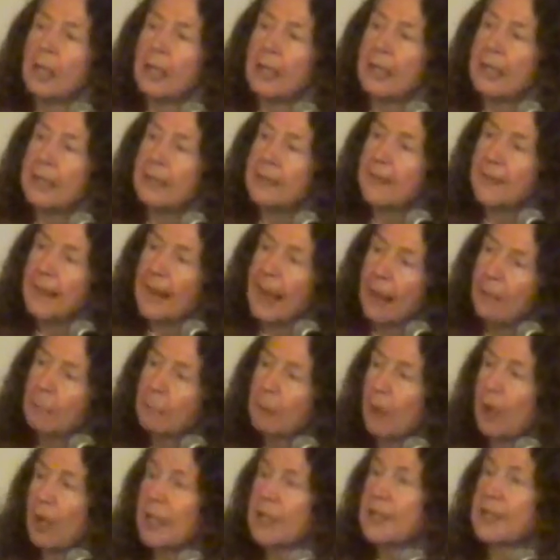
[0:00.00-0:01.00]
In that
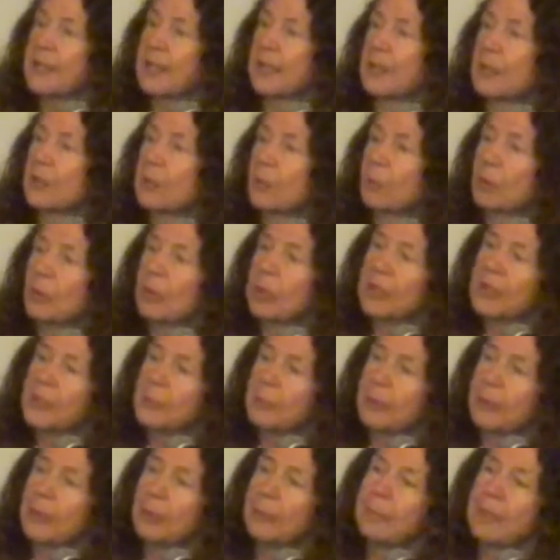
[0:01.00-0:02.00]
process, we're
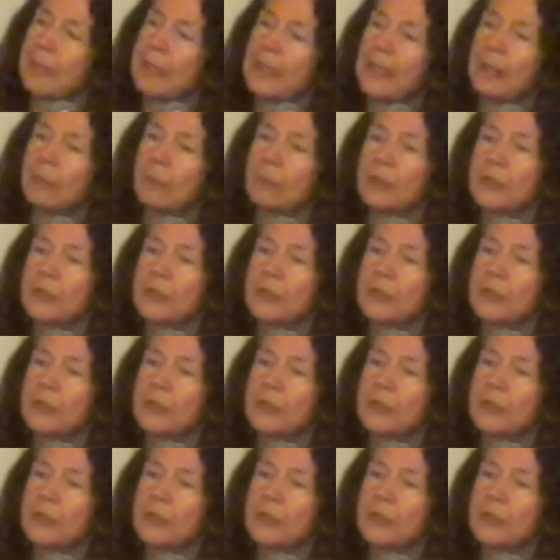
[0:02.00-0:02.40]
experimenting